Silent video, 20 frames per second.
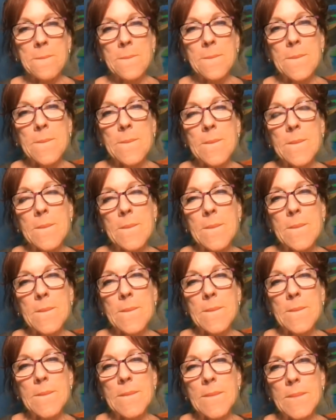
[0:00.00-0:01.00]

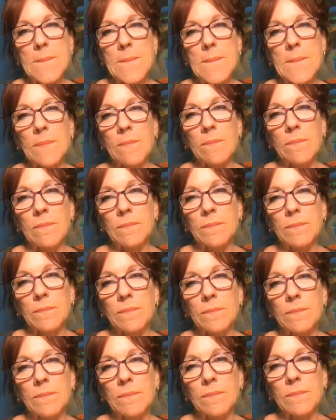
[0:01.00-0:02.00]

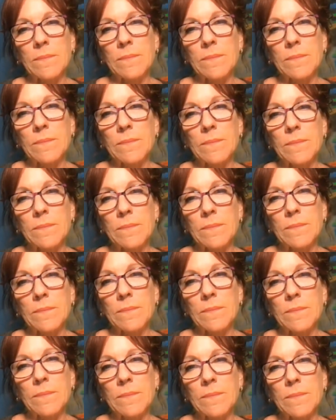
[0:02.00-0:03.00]

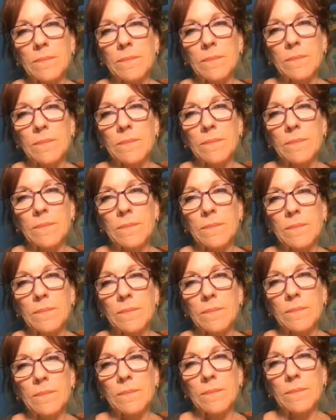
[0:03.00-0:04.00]

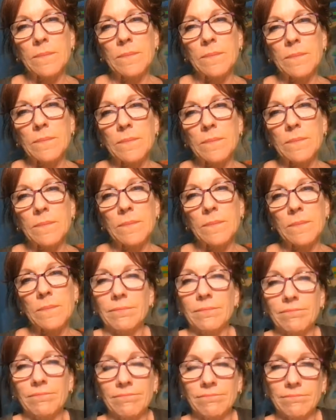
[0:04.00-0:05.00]

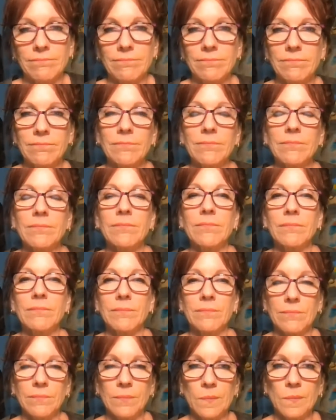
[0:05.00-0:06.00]

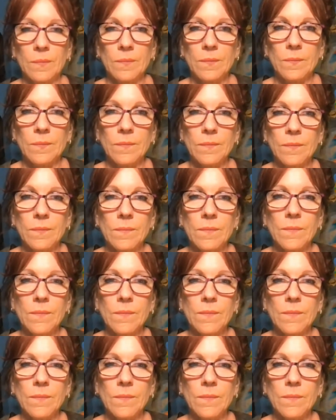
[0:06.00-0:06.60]
(silent)